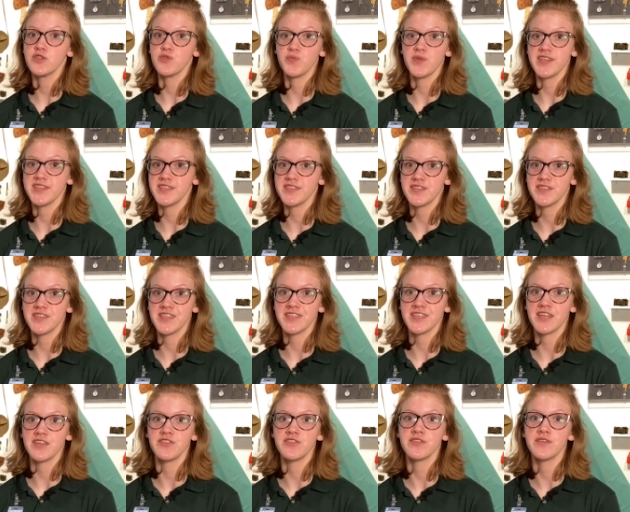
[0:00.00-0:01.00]
race to the
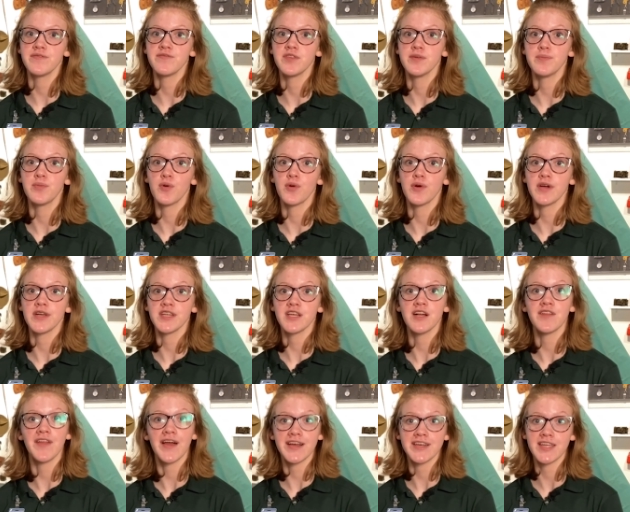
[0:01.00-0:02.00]
center of the board,
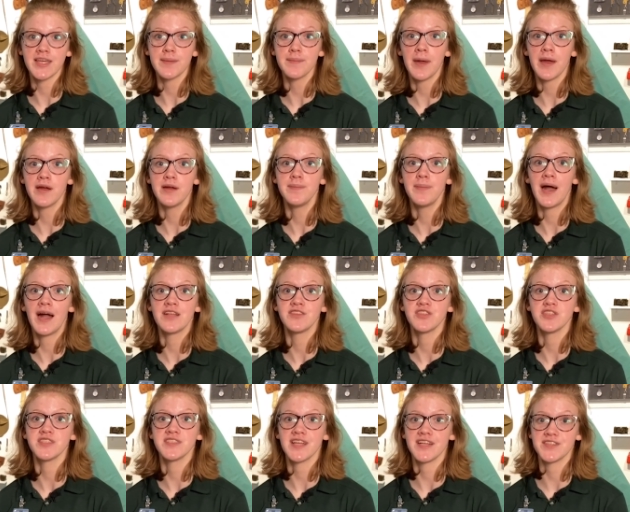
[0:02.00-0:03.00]
collecting merit
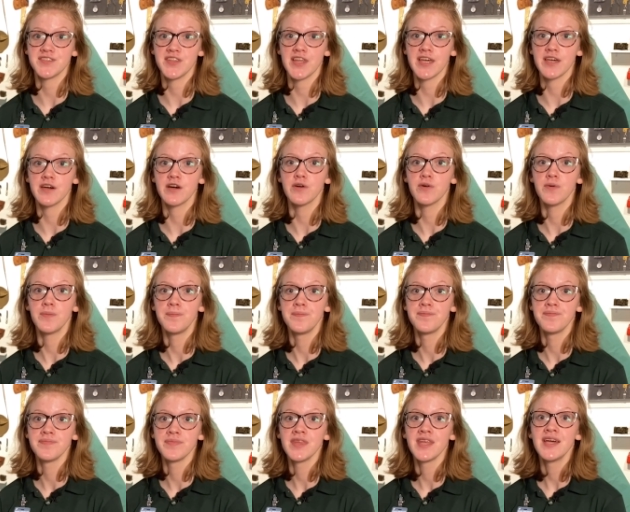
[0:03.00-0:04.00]
badges as they go.
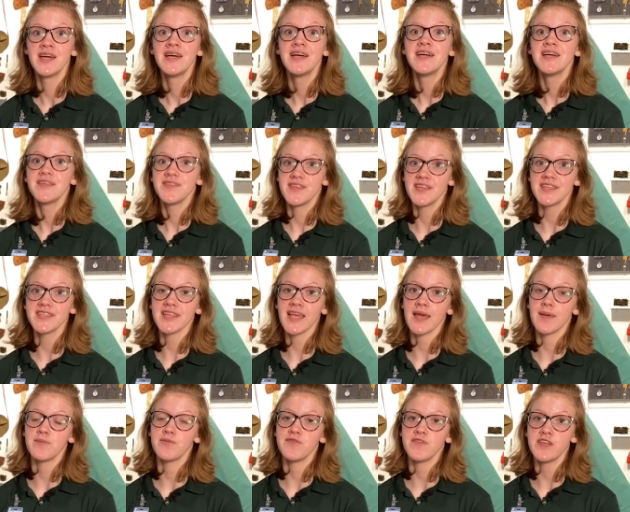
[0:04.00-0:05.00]
This
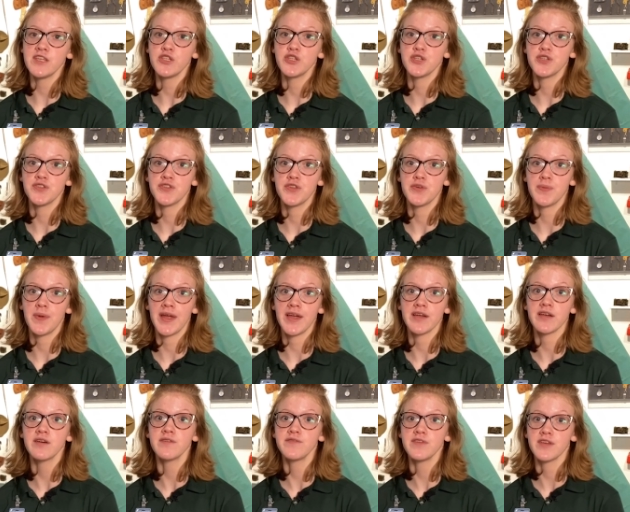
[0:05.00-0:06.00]
game features the
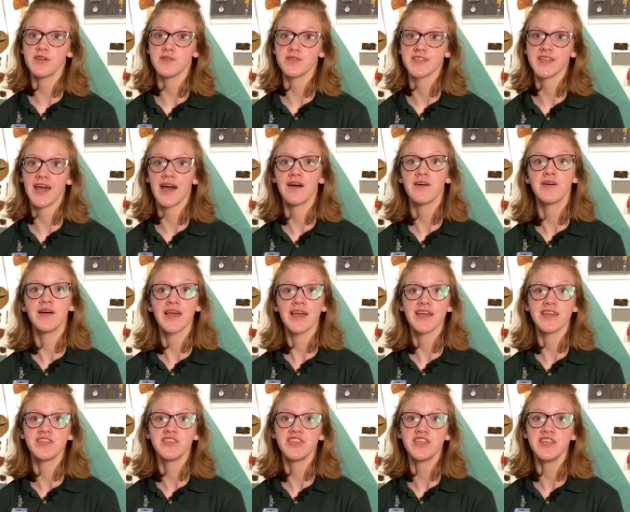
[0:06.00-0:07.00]
rank of Eagle Scout and
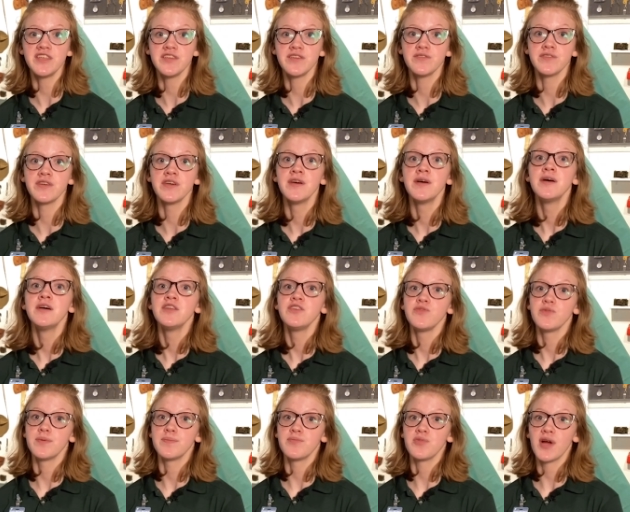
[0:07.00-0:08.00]
continued
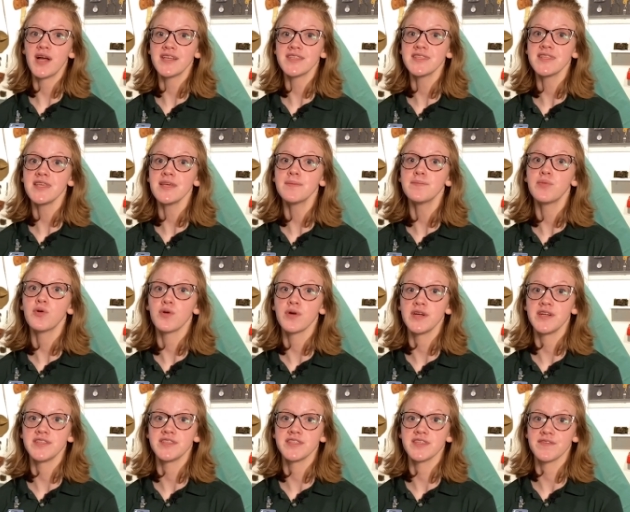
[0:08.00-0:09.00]
to impress the
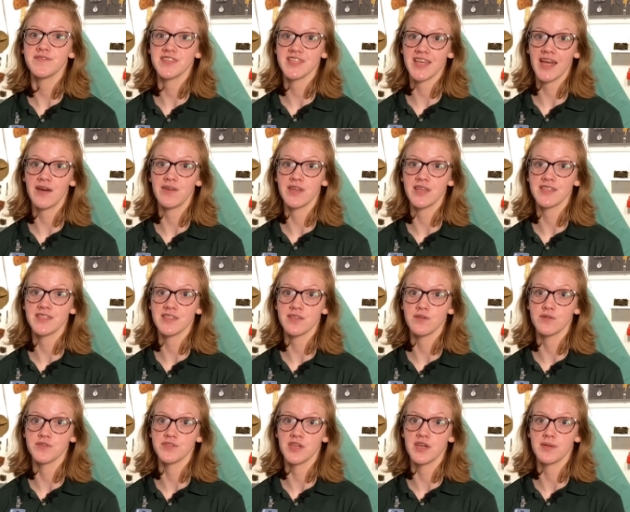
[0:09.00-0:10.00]
importance of Scouting
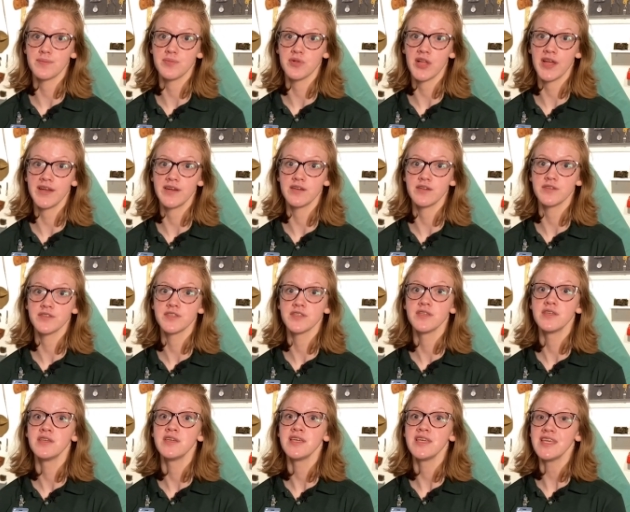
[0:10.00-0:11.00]
skills on players,
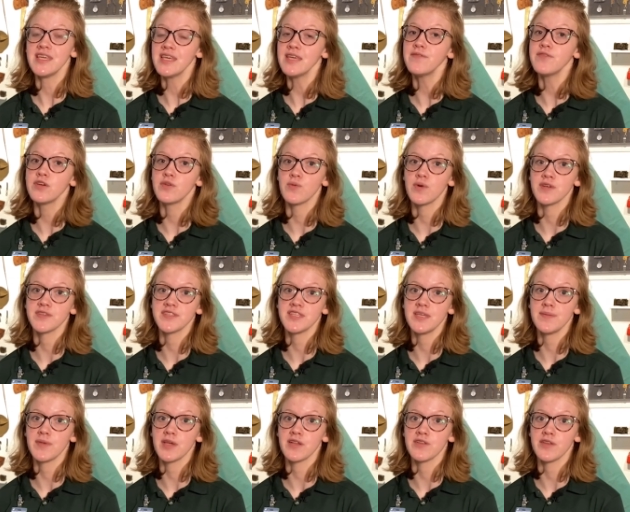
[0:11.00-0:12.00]
even while
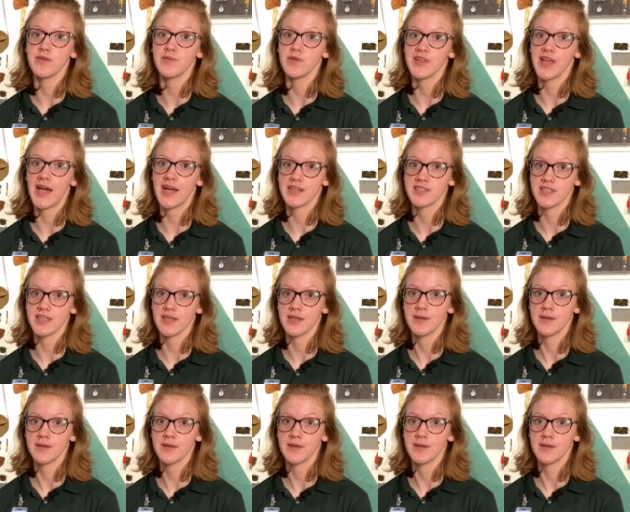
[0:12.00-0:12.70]
seemingly relaxing.